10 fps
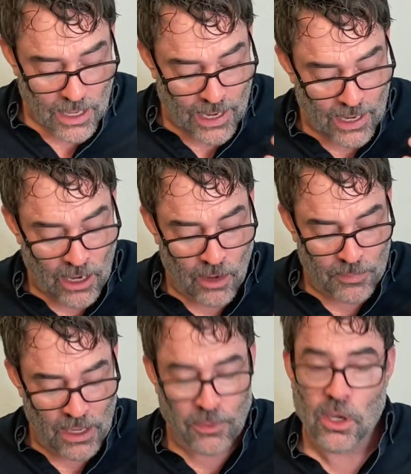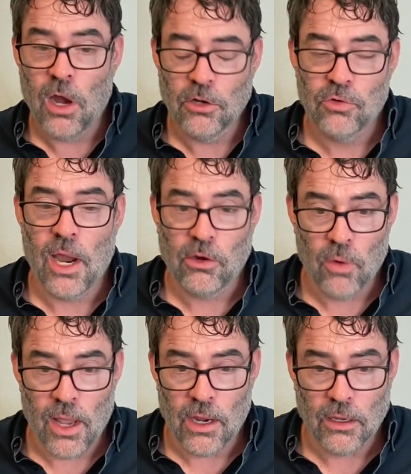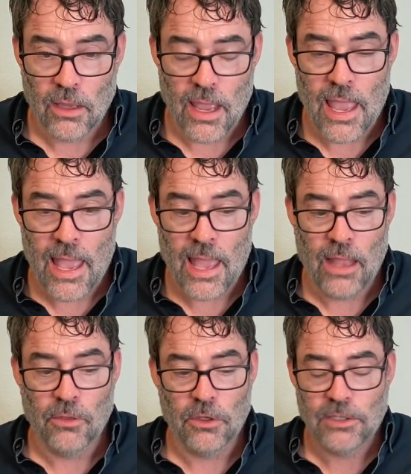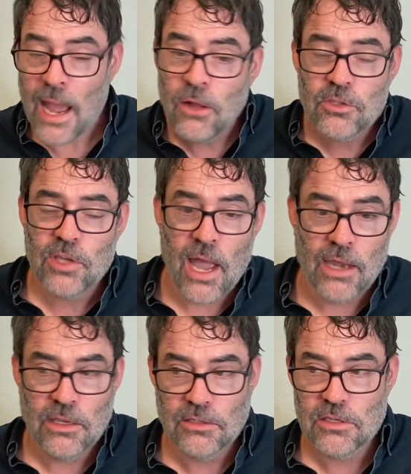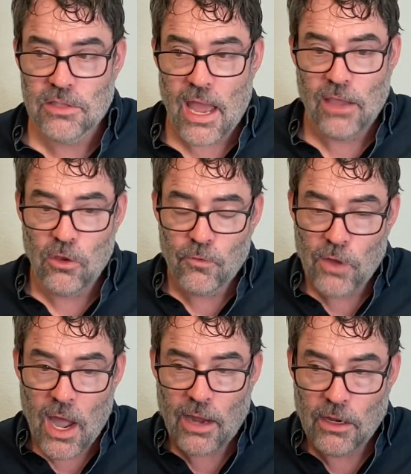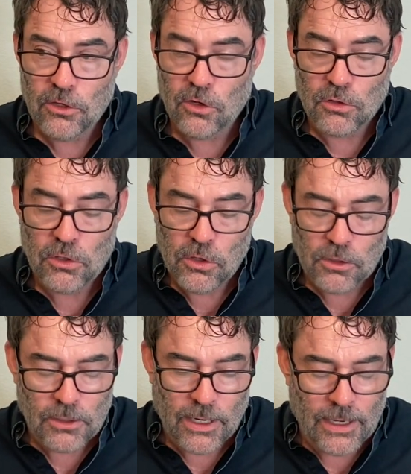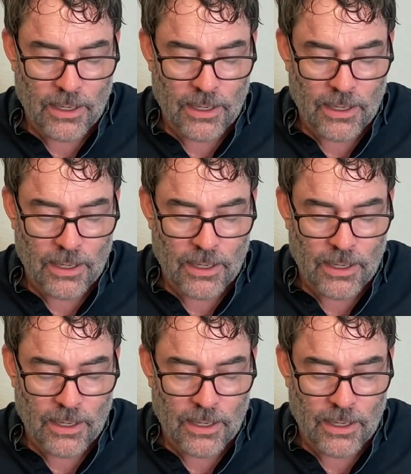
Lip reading: in the contract grading. And the downside is that you've got you're